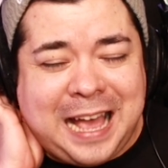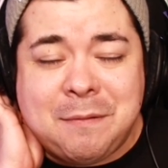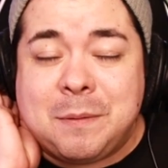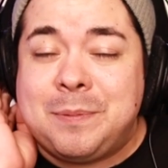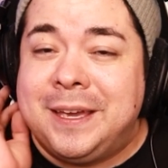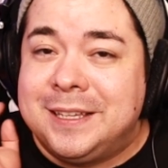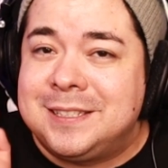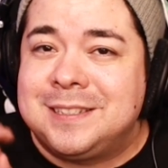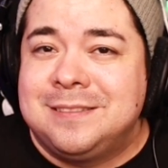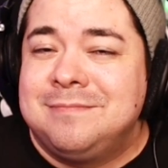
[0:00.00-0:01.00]
I'm gonna be
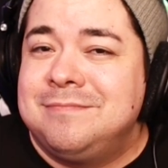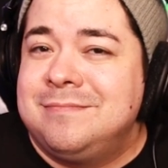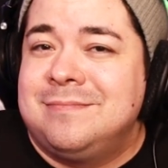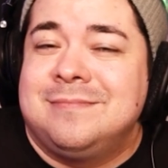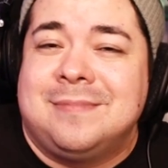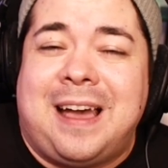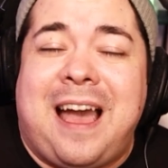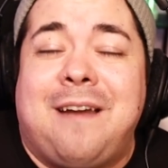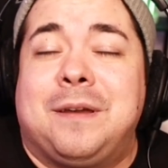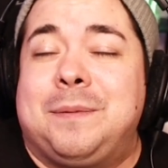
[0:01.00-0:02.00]
pissed.
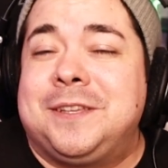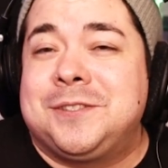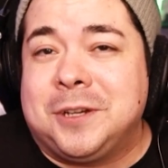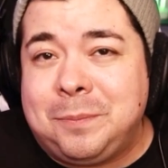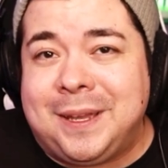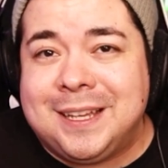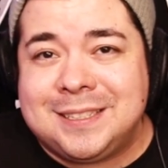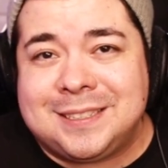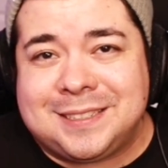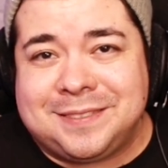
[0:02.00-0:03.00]
I'm gonna be so
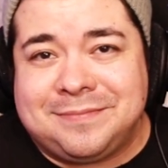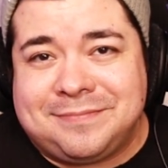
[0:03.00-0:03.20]
pissed.